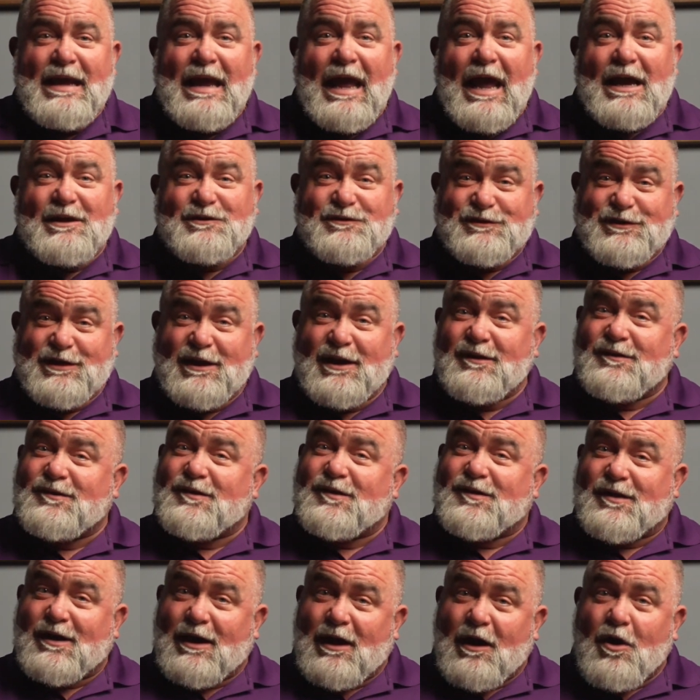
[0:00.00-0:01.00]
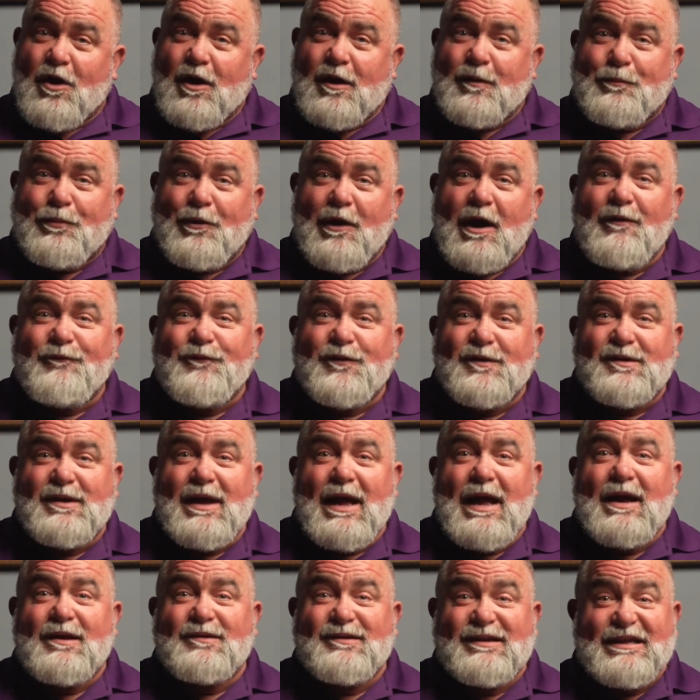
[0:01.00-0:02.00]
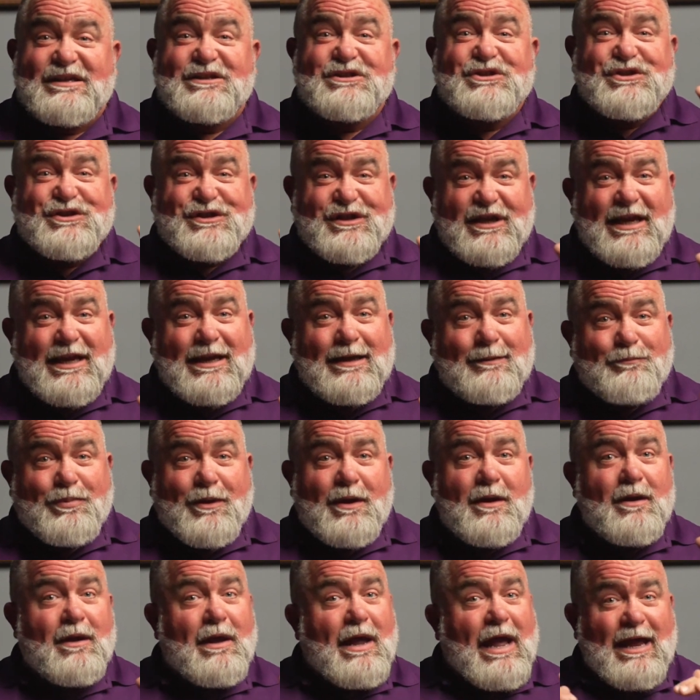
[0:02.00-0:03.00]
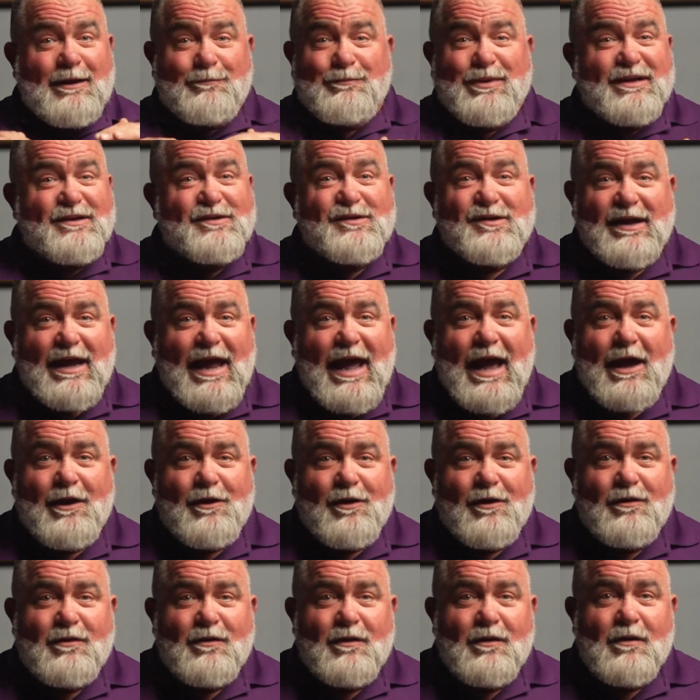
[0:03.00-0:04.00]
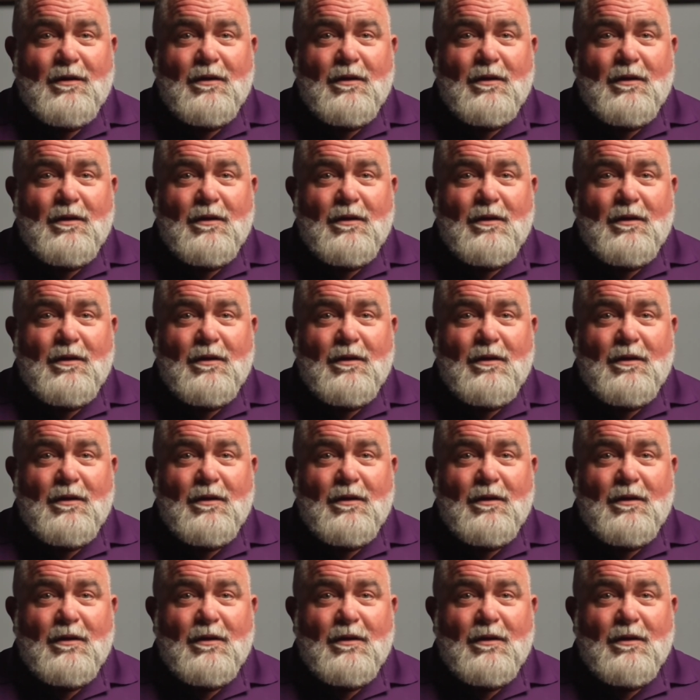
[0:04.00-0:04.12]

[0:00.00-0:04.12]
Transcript: As Jesus had already prophesied, his sheep had been scattered.